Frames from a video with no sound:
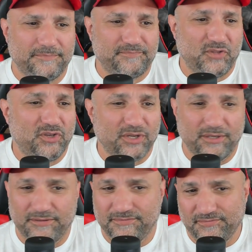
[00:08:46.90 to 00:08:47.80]
You
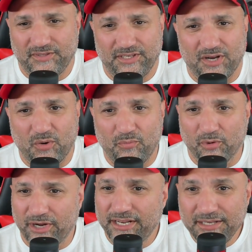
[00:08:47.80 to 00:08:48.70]
can,
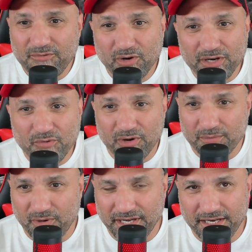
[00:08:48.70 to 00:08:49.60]
bring it in where you want to
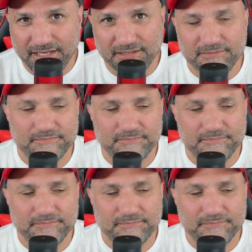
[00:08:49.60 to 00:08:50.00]
bring it in.